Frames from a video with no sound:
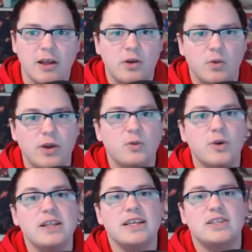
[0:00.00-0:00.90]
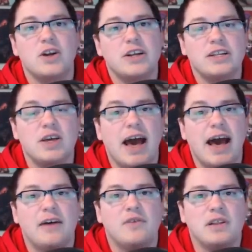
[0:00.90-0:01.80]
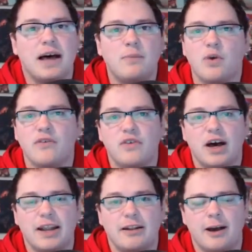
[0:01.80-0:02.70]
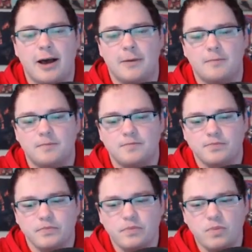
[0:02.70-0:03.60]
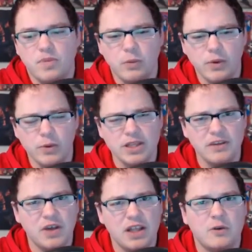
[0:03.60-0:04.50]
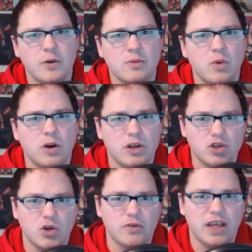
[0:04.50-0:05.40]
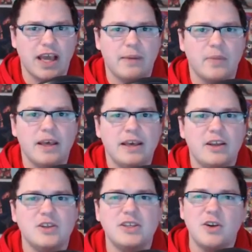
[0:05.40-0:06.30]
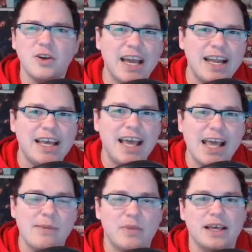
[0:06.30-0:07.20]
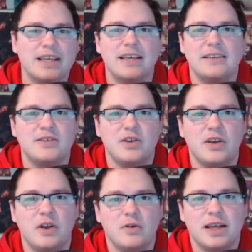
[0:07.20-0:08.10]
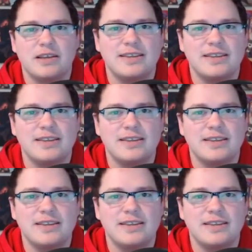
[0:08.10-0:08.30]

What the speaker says: we really started to have a lot more fun. And we really felt like we were more in control of the game. It's an arcadey game. It's